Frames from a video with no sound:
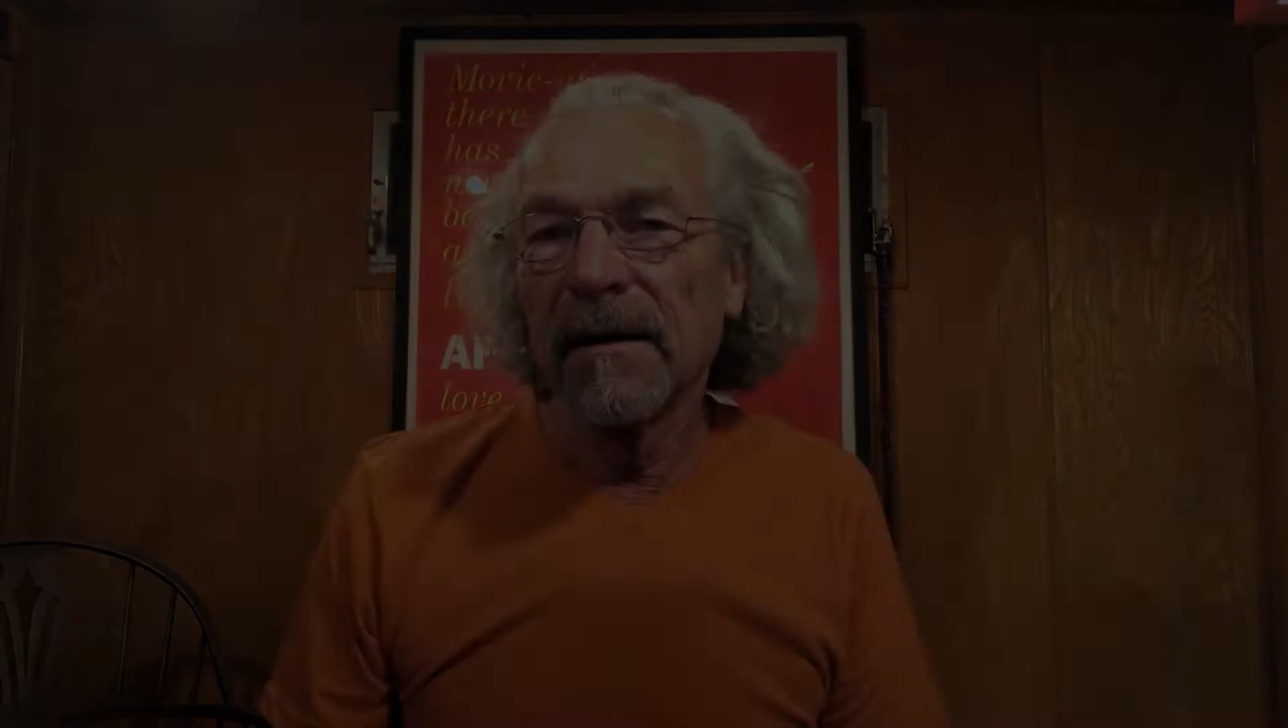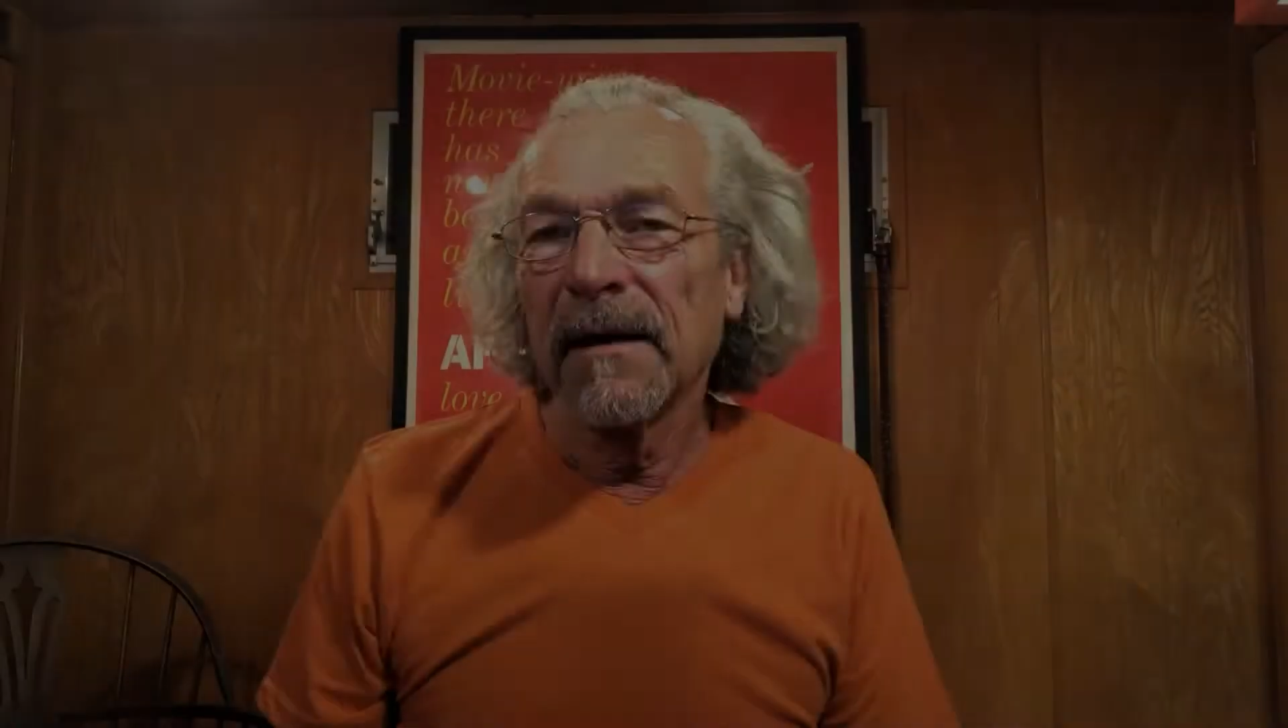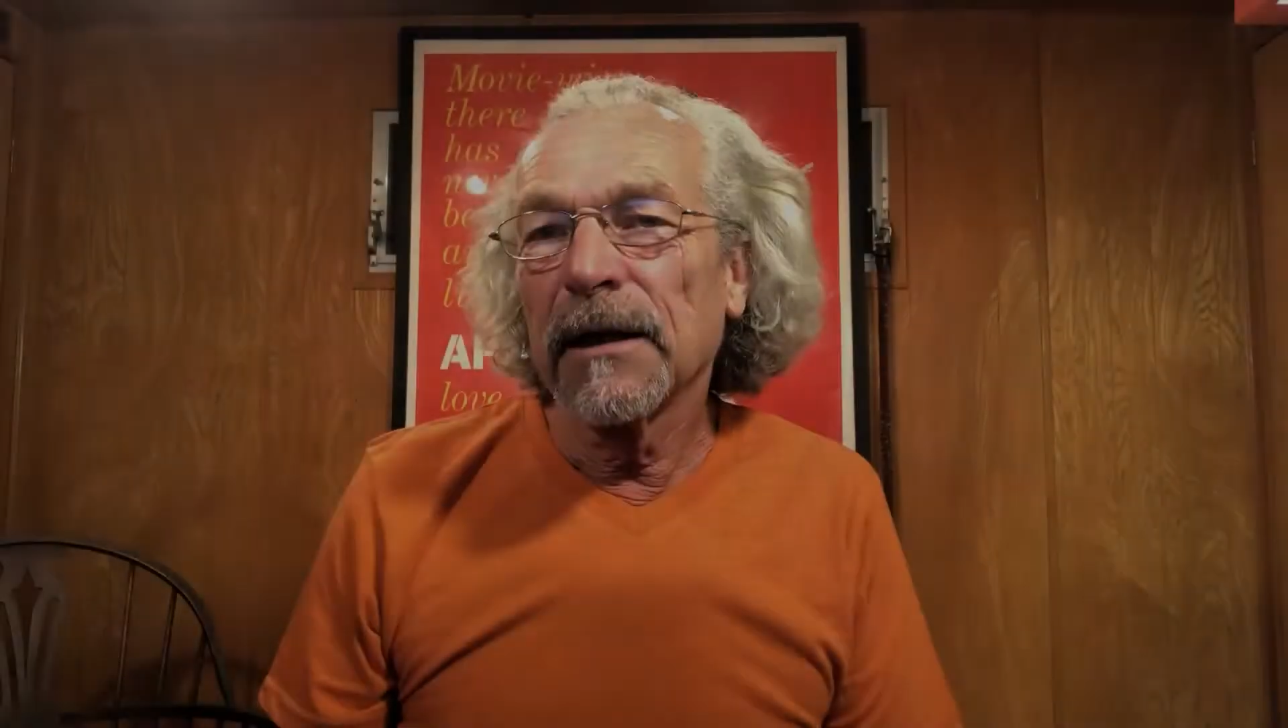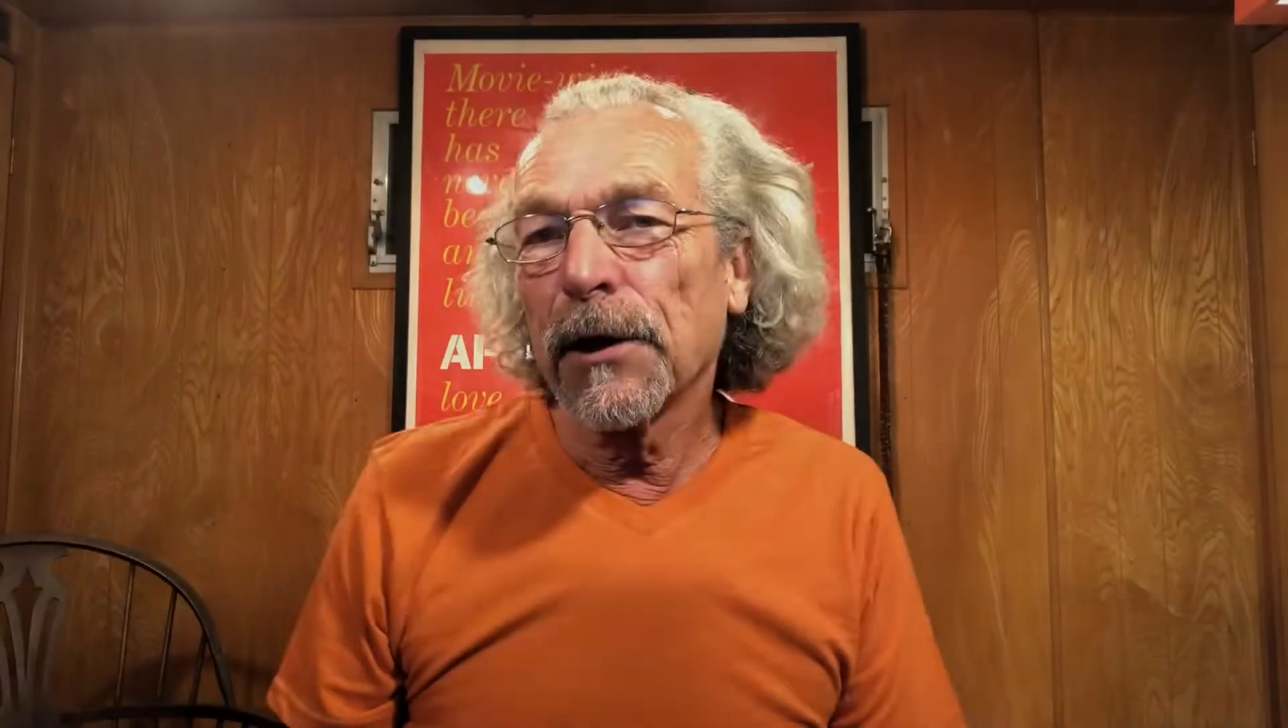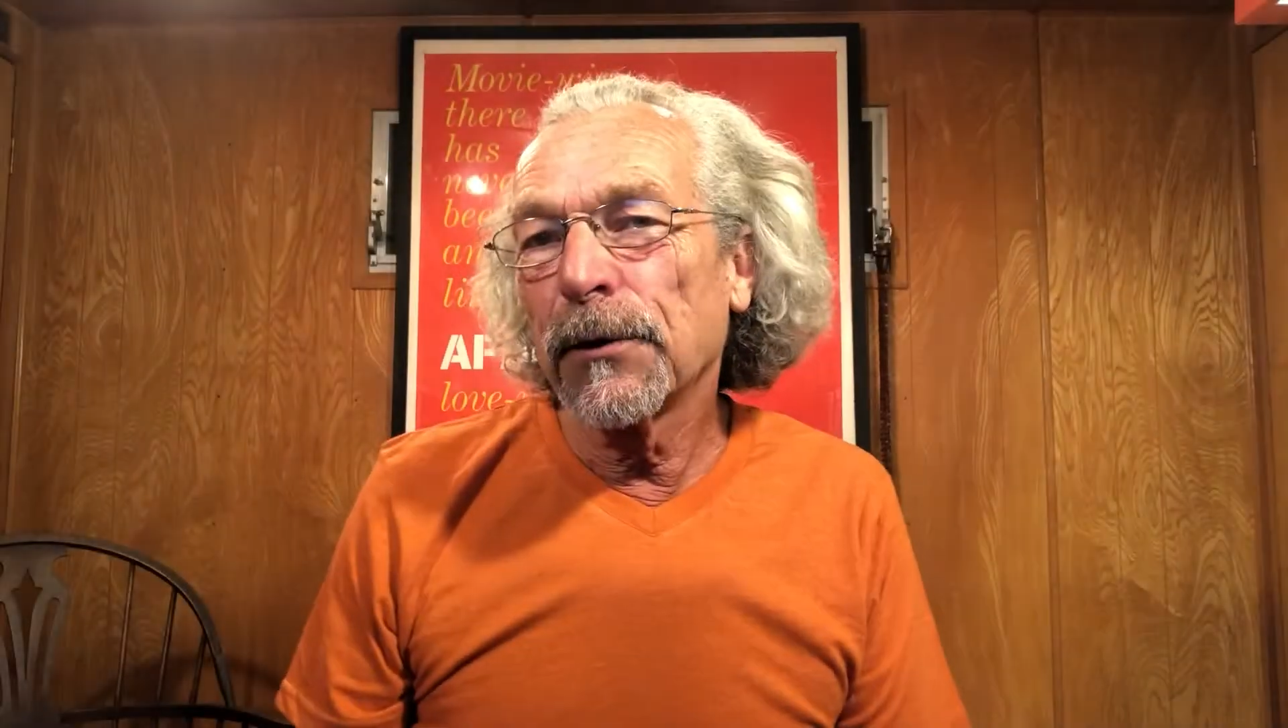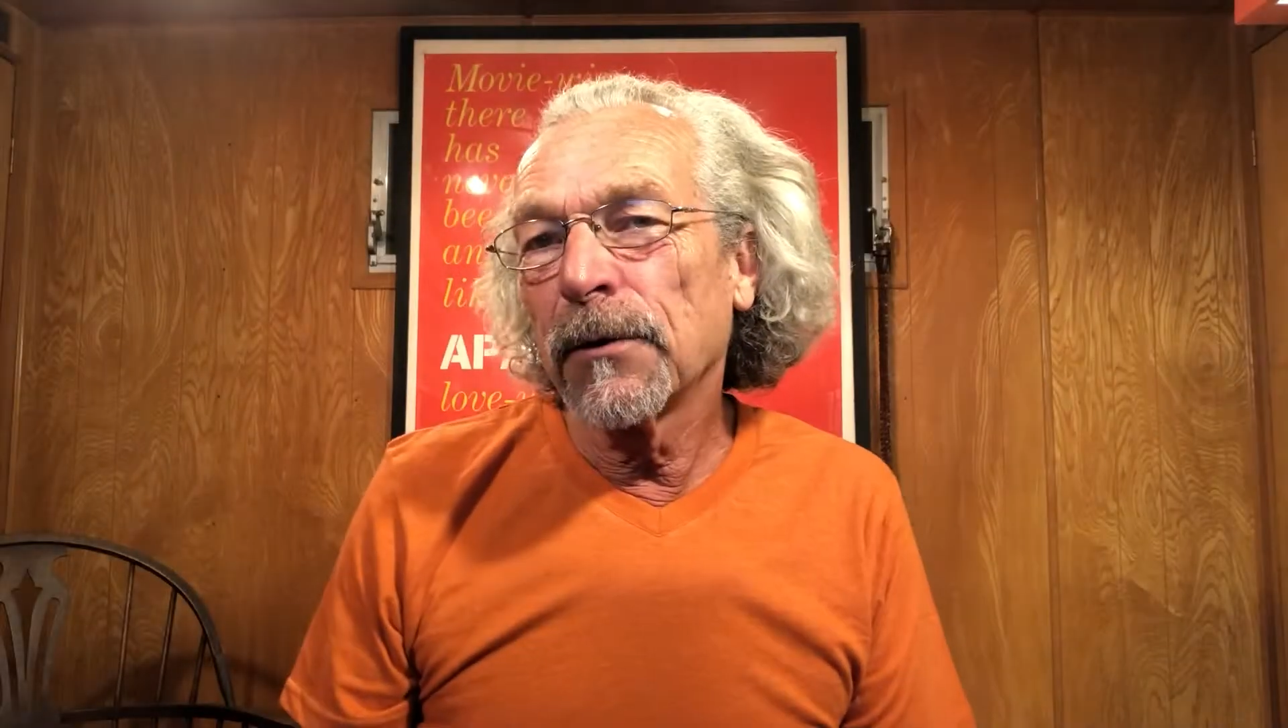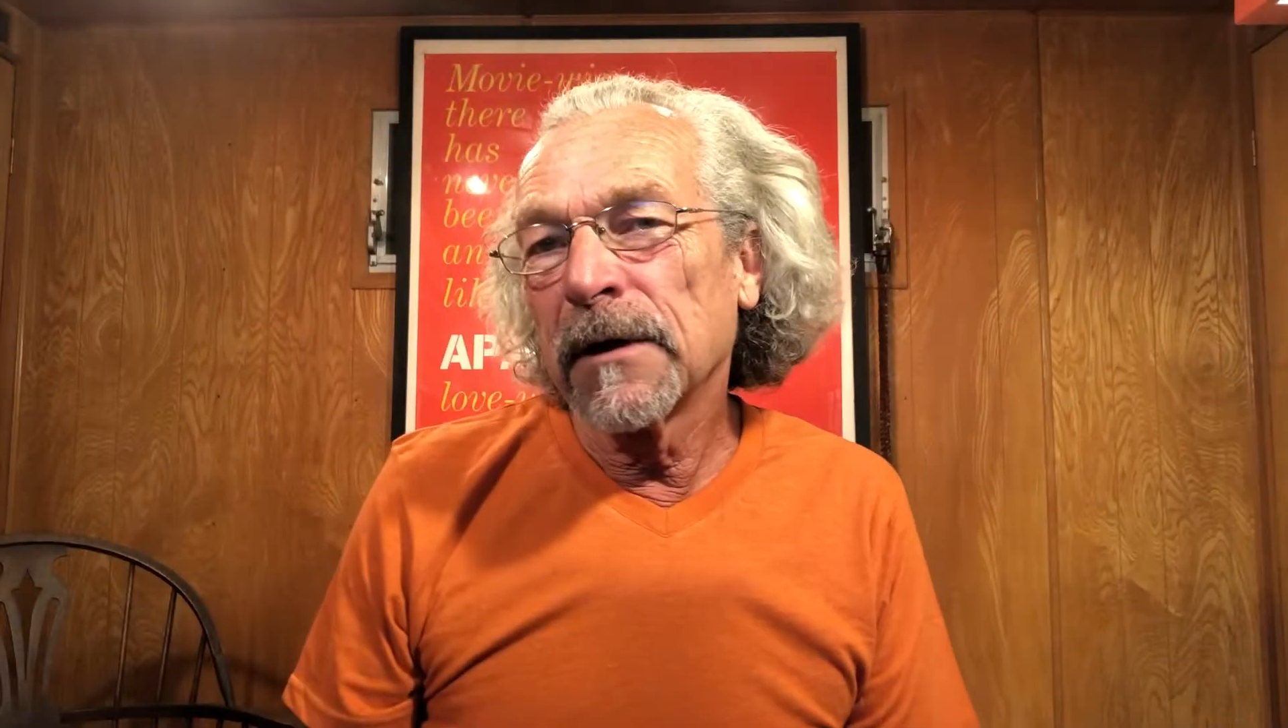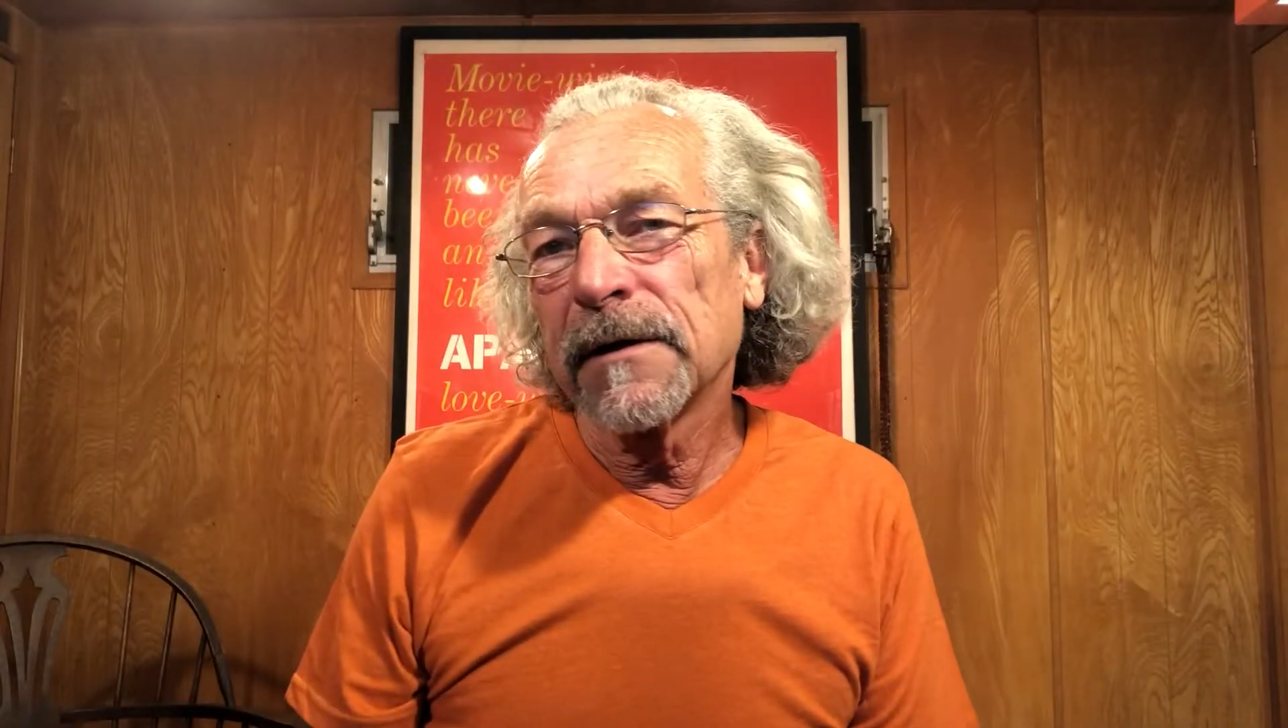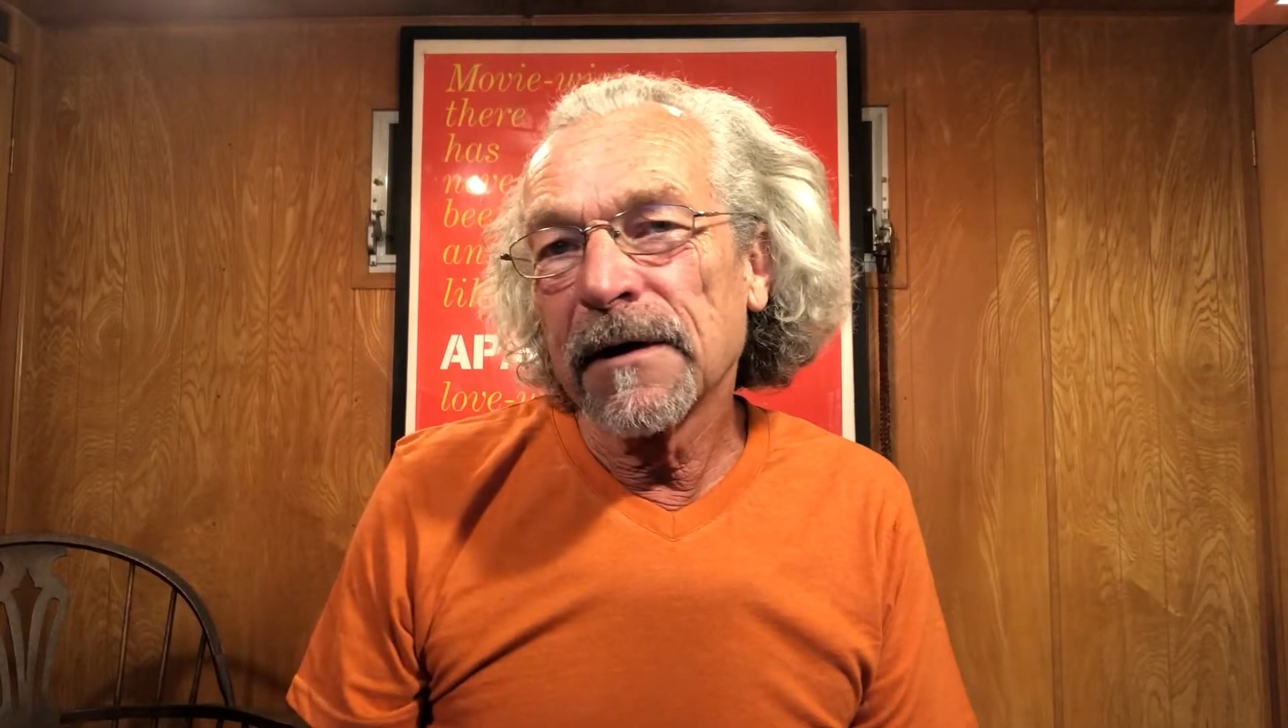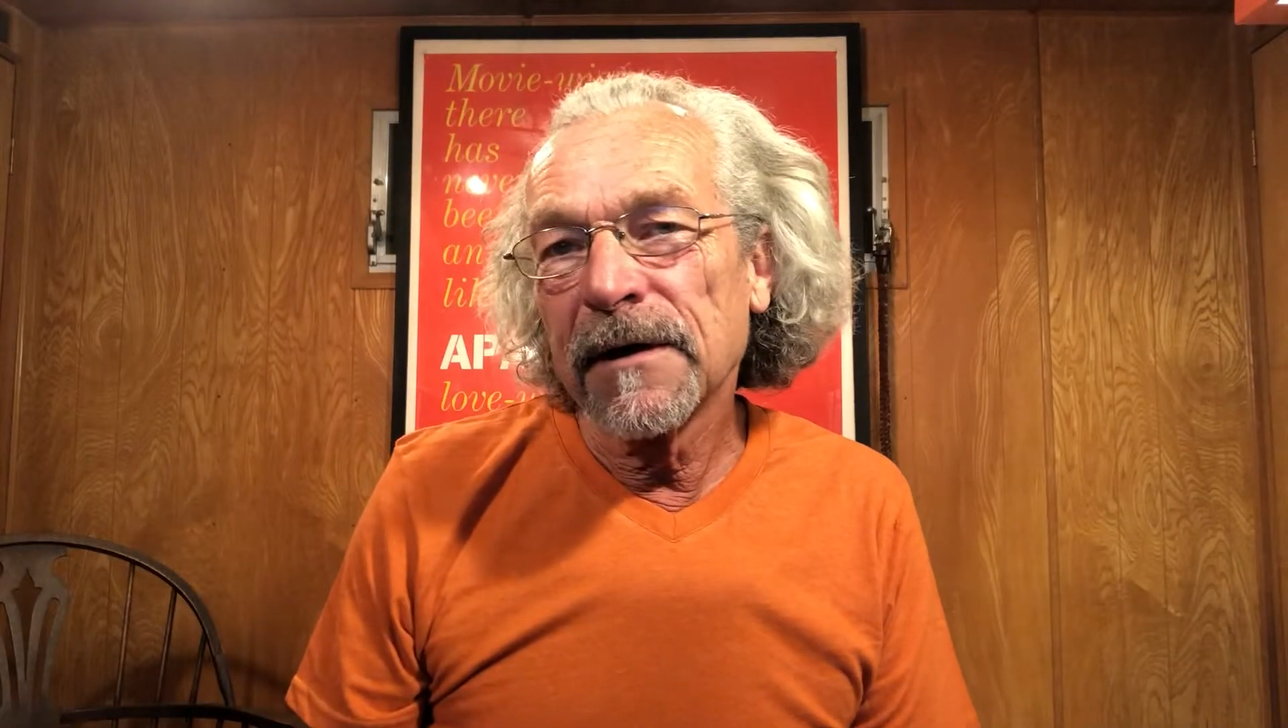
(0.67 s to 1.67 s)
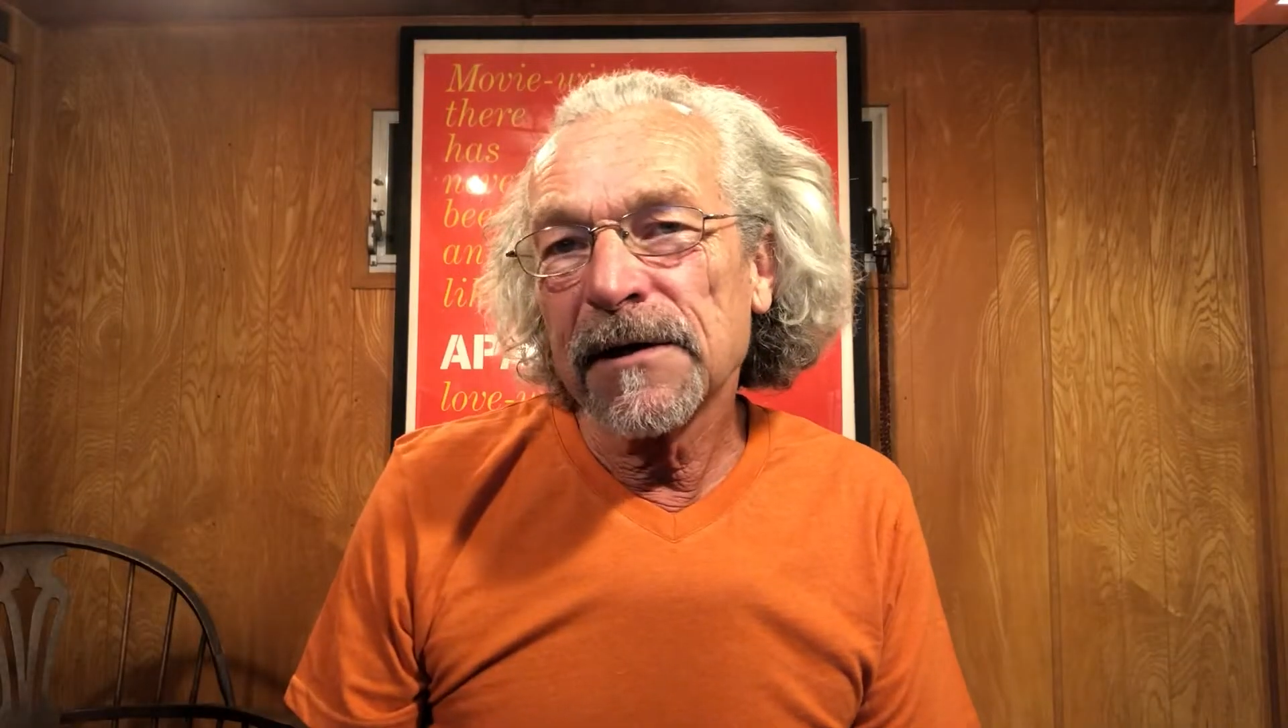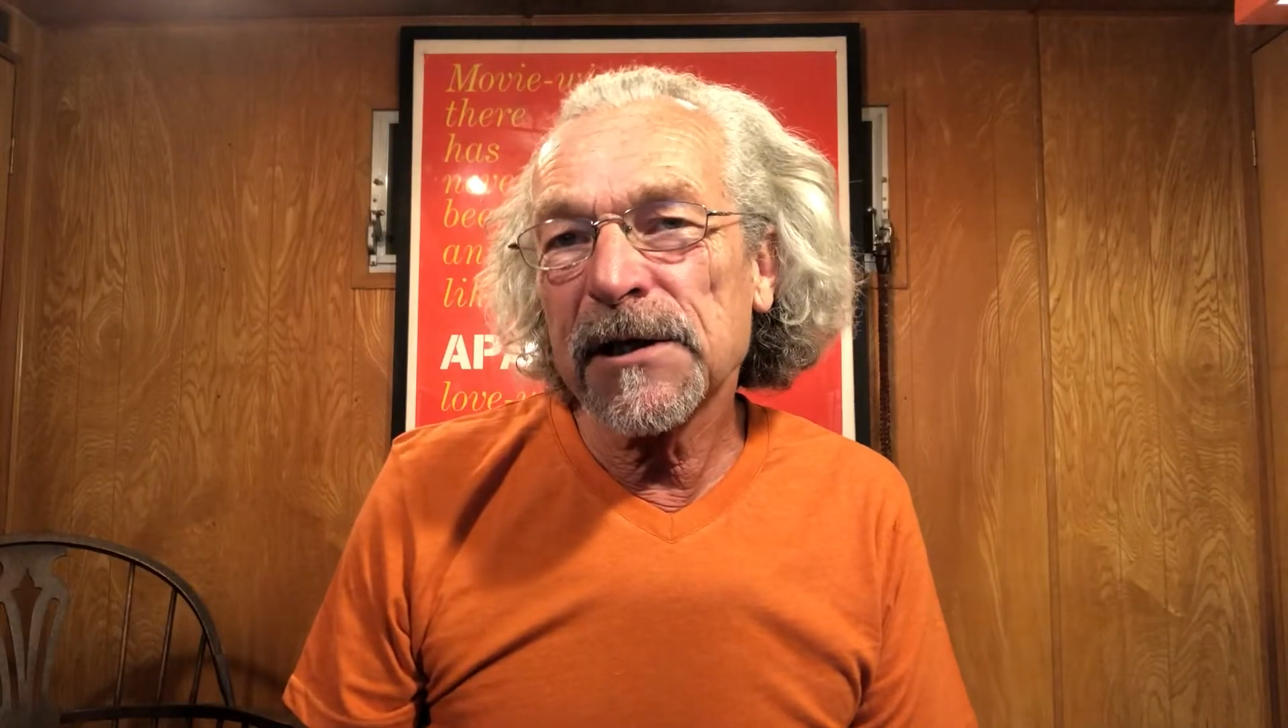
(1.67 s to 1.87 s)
Hello, this